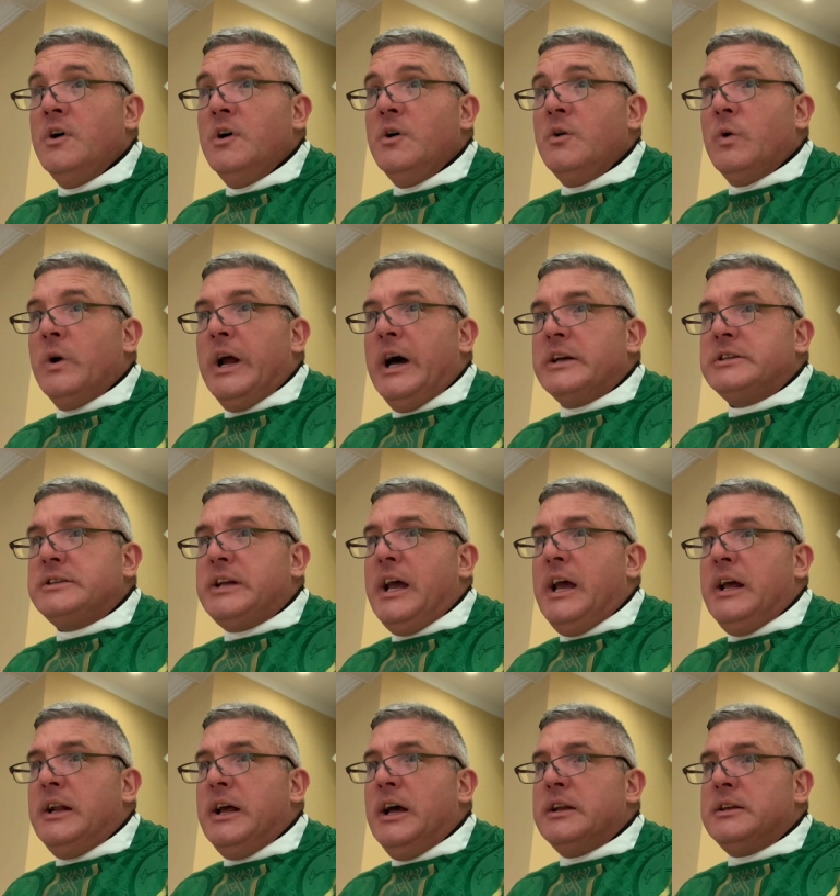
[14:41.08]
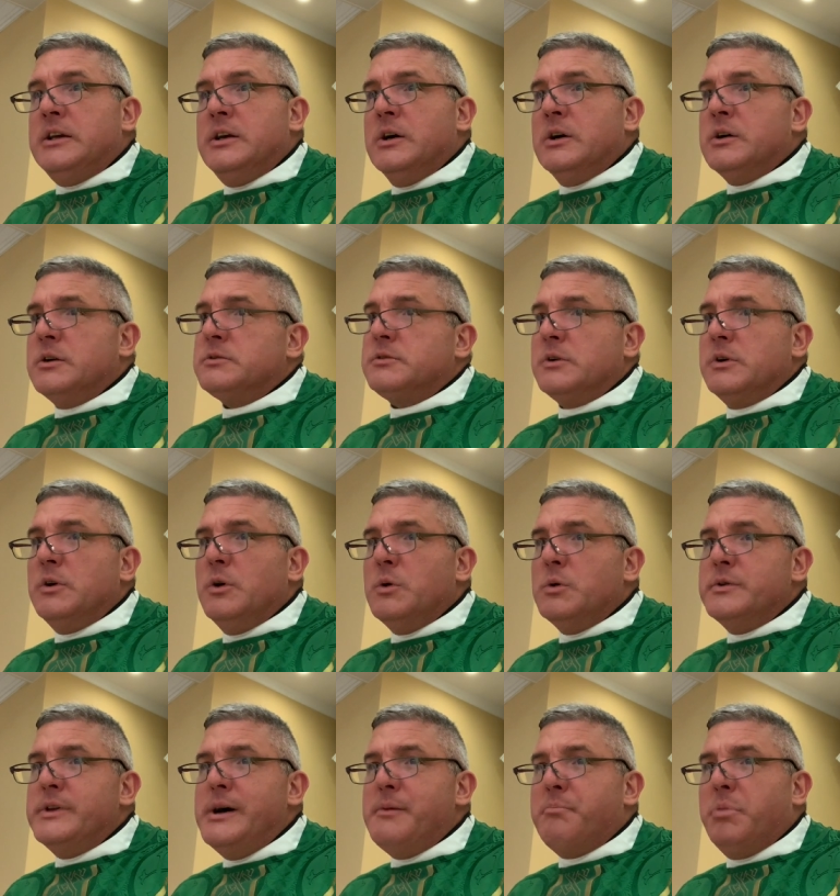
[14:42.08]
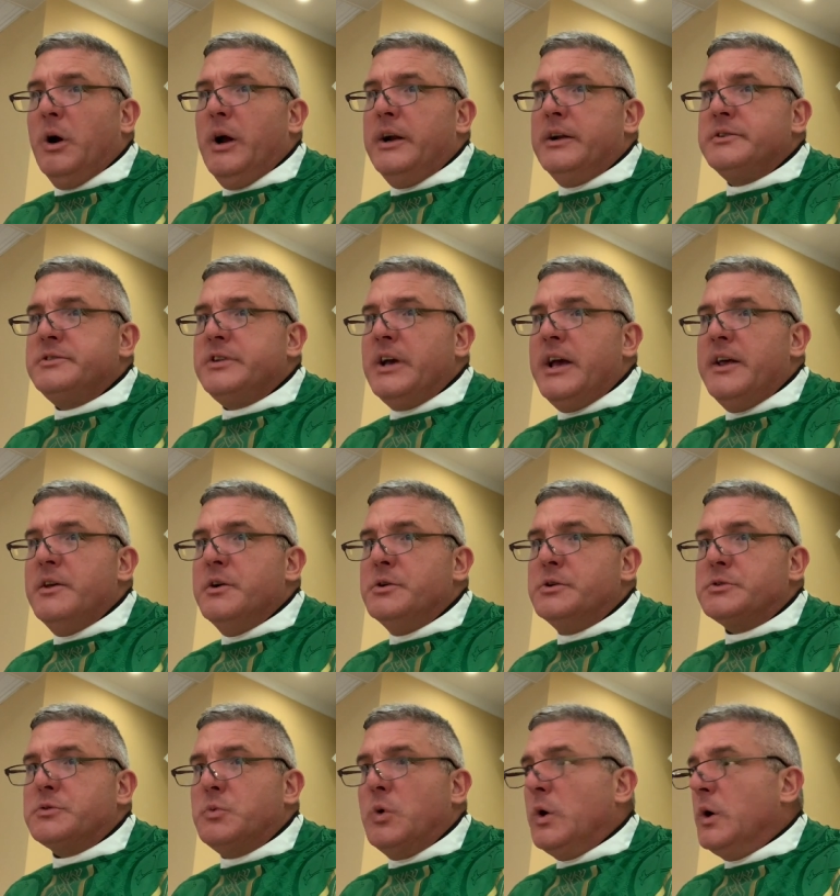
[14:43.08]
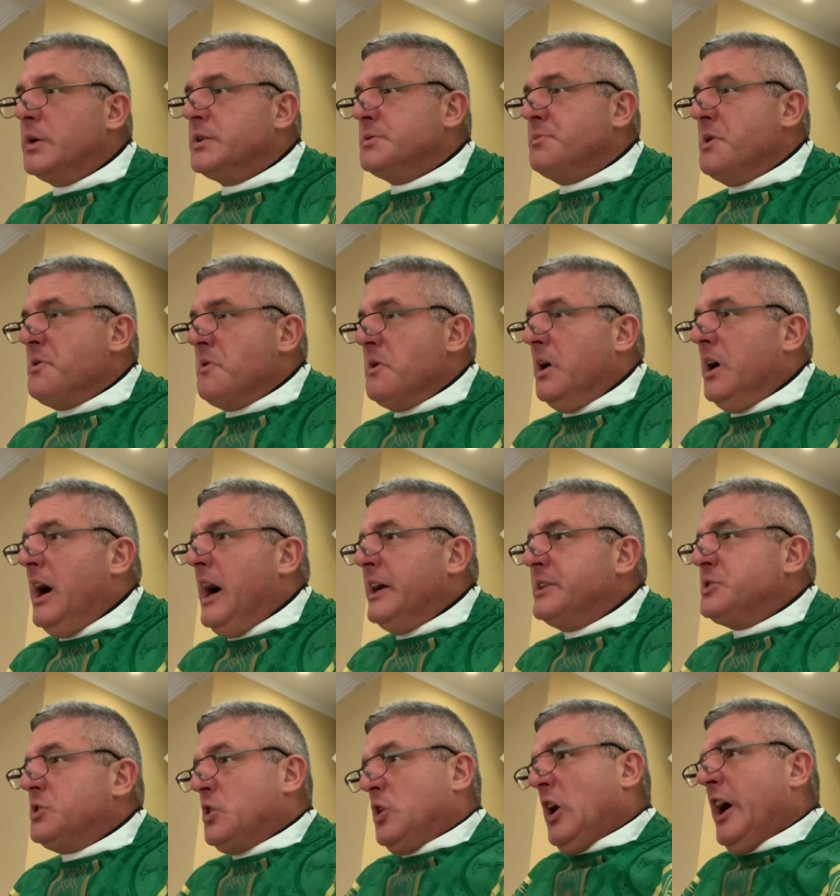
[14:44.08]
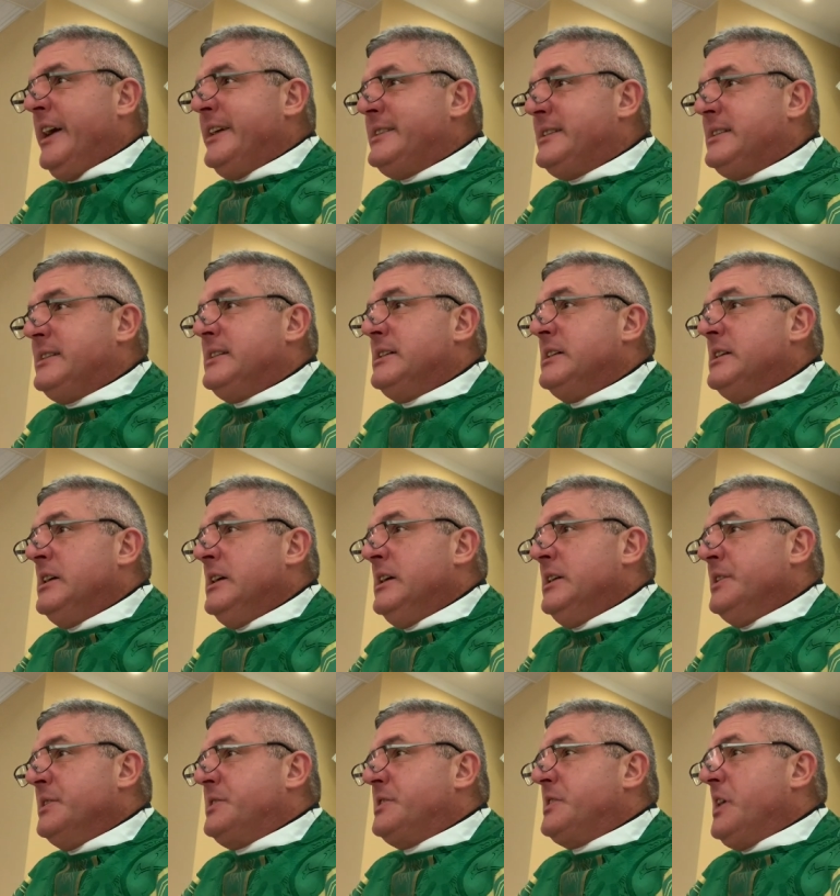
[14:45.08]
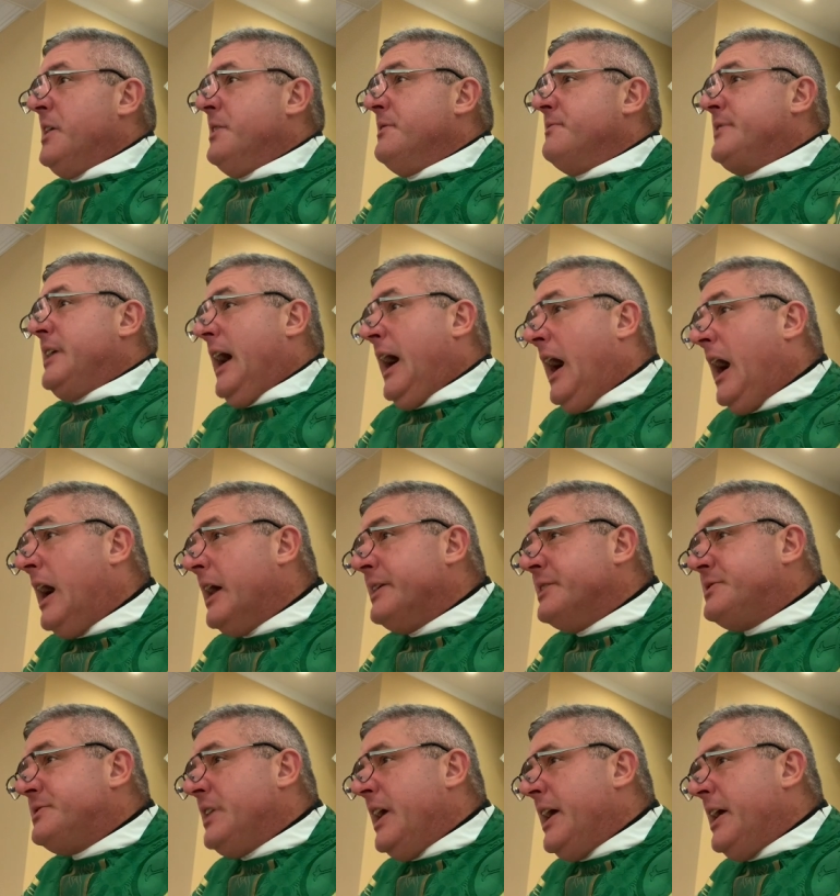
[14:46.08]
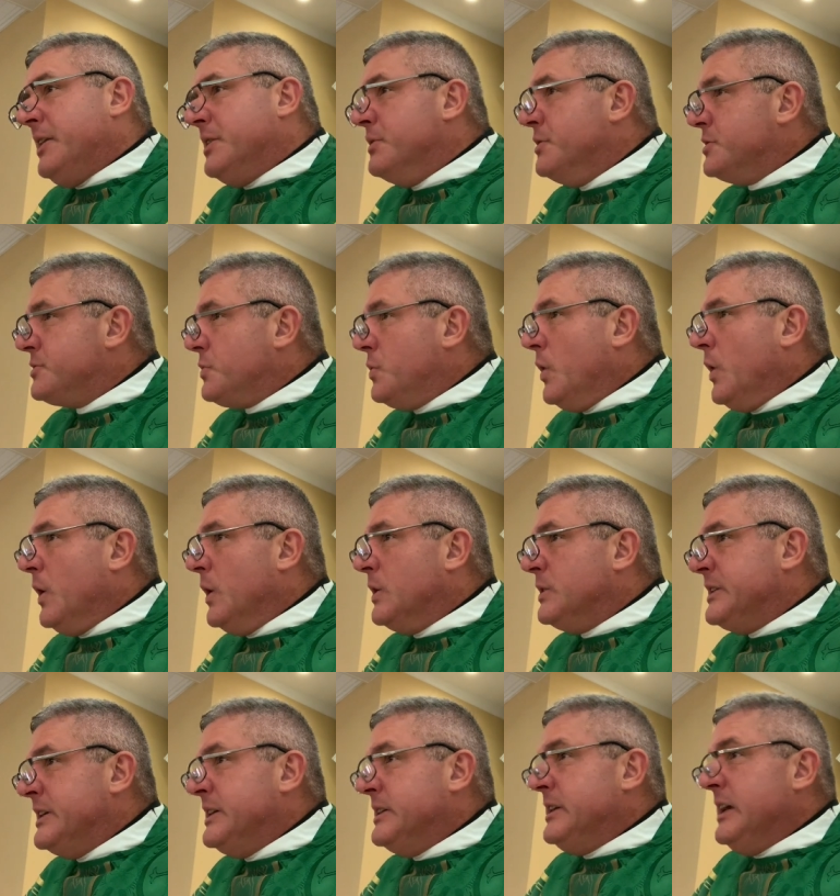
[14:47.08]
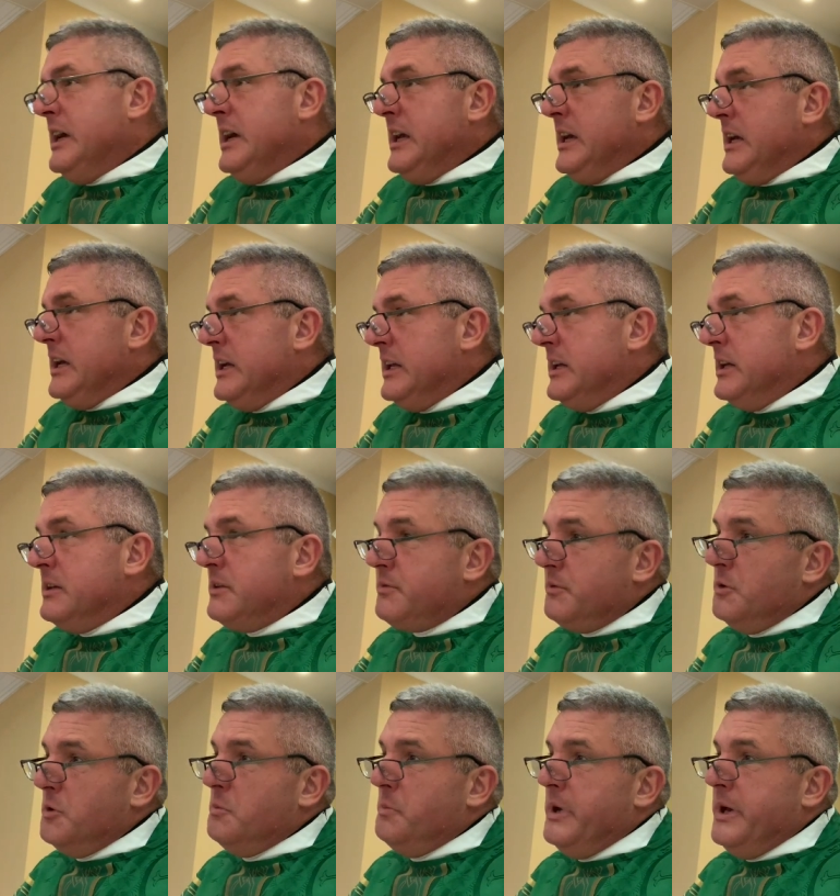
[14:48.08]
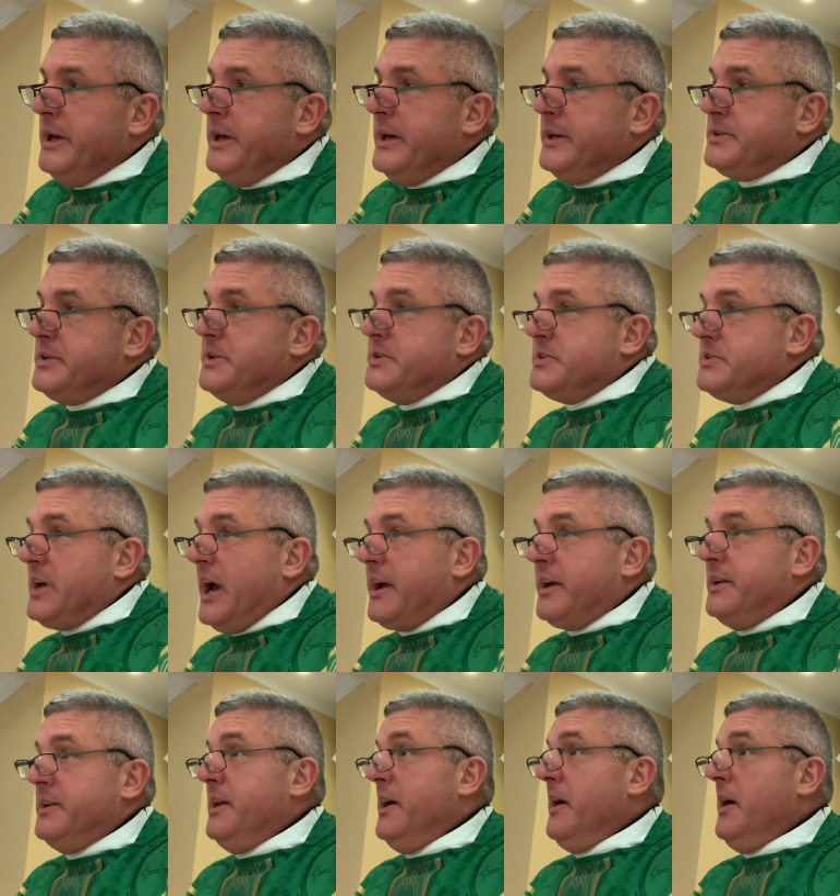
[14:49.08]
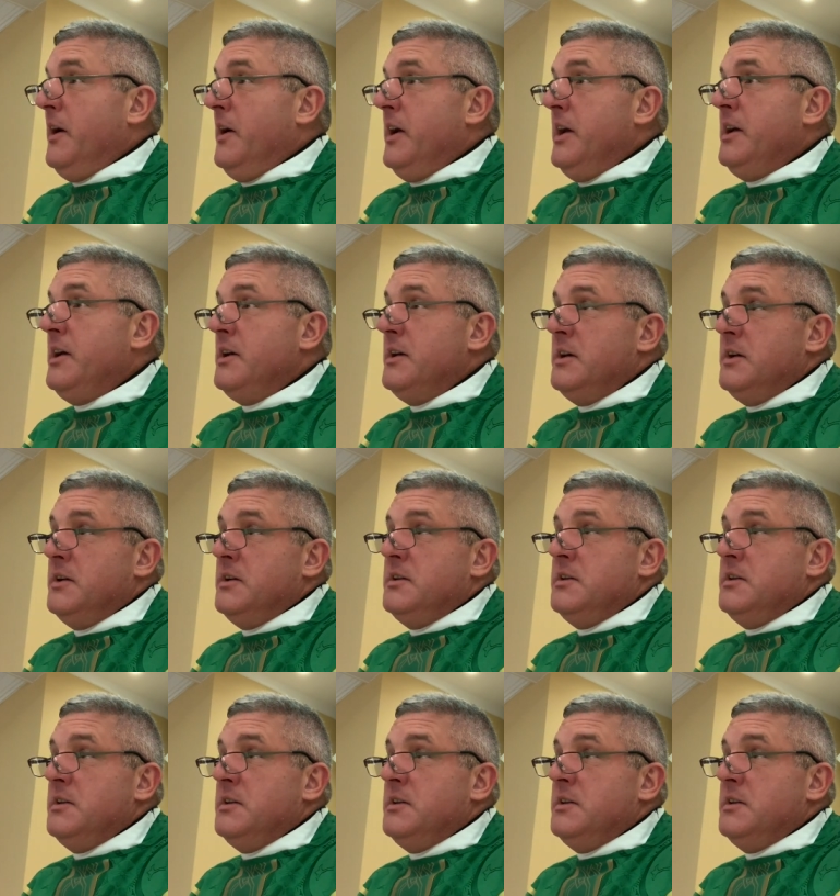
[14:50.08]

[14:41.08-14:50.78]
When I stand at the altar and hold that bread and say those words, and we realize Christ, the Son of God, is saying those words in, in and through me as his secondary